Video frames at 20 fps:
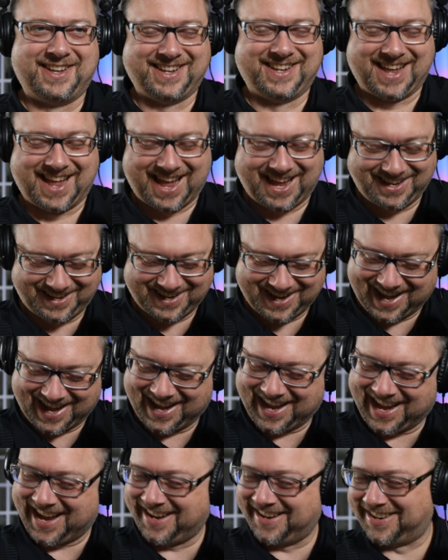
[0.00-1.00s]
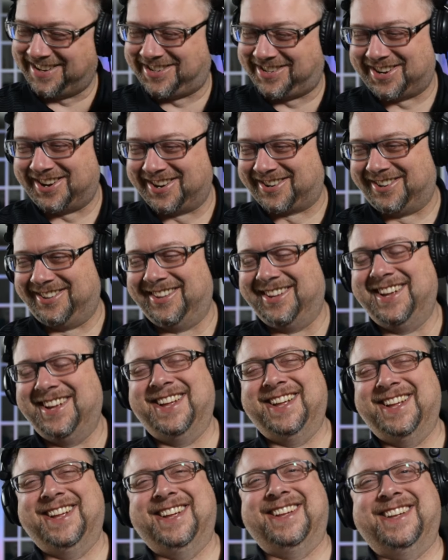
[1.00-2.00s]
I had a
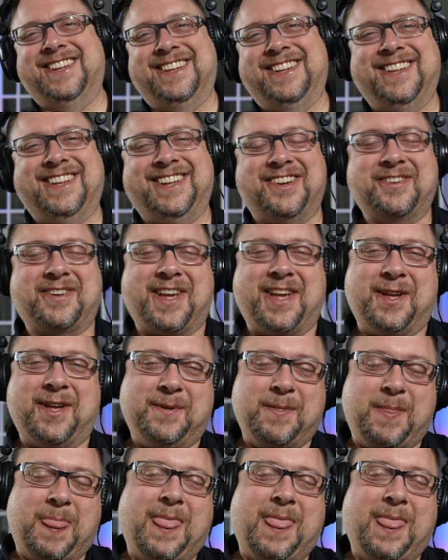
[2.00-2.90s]
chuckle. Okay, yeah.